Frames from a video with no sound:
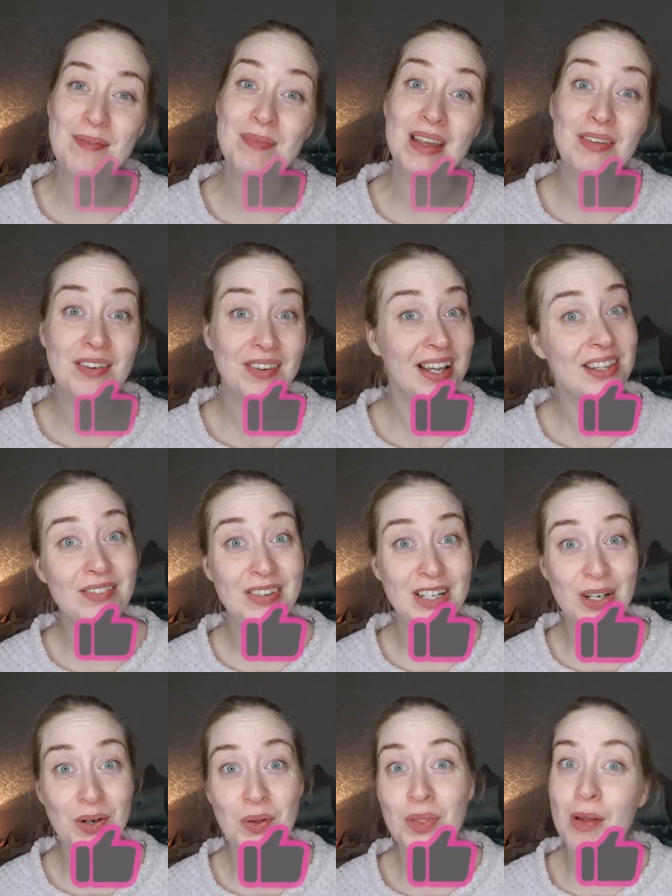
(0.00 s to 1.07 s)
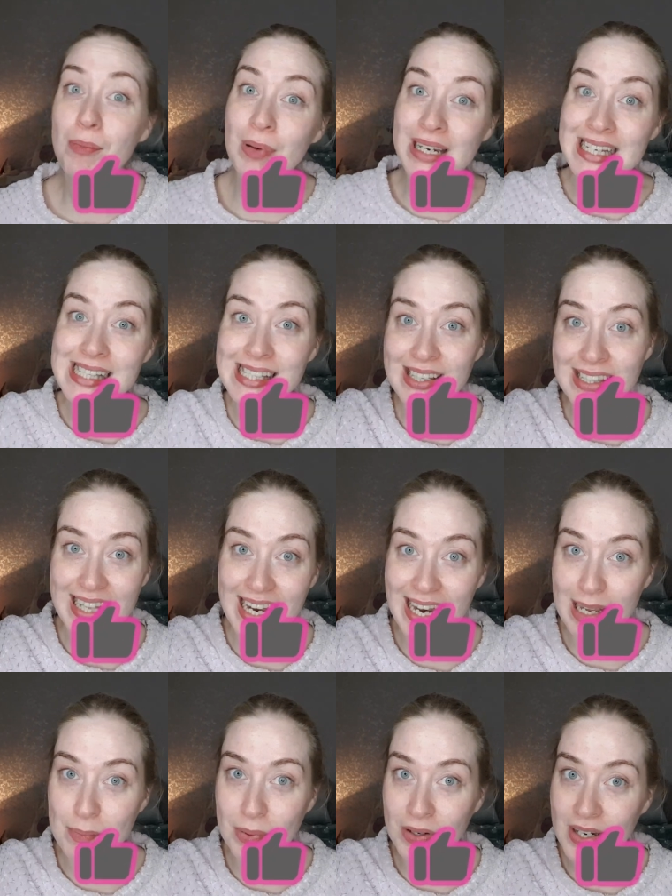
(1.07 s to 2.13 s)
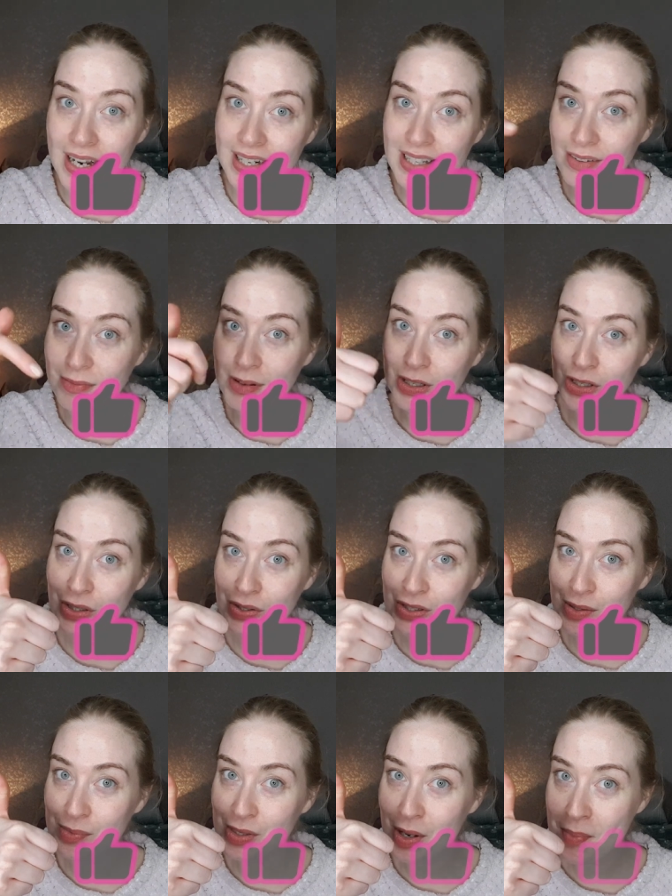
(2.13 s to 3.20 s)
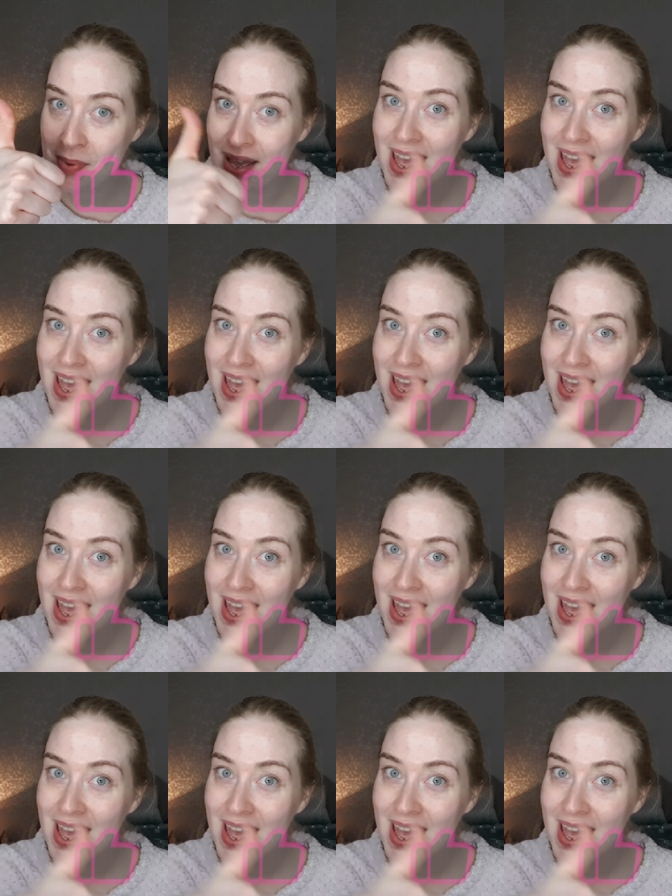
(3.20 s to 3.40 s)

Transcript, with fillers: if you've liked the video then please hit that like button and give me a huge thumbs up.